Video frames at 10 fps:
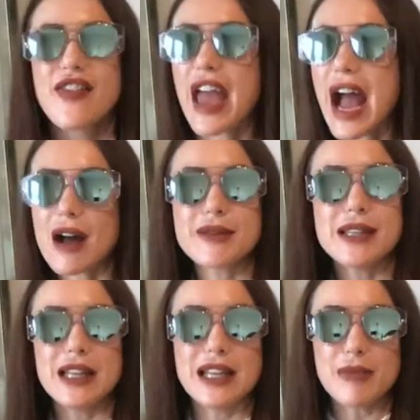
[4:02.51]
they're
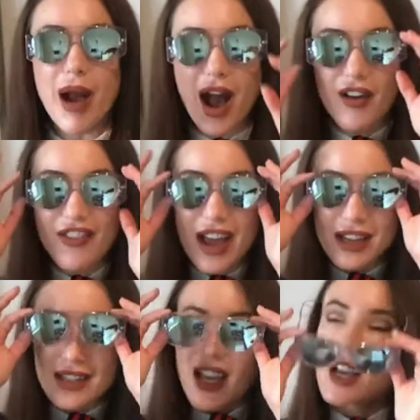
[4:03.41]
absolutely
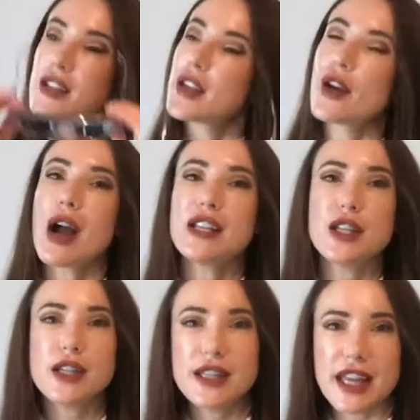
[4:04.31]
perfect. So I
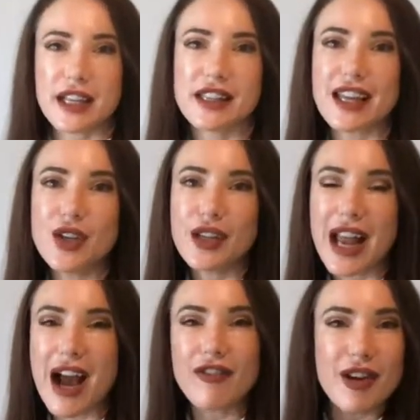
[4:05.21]
do think that you can have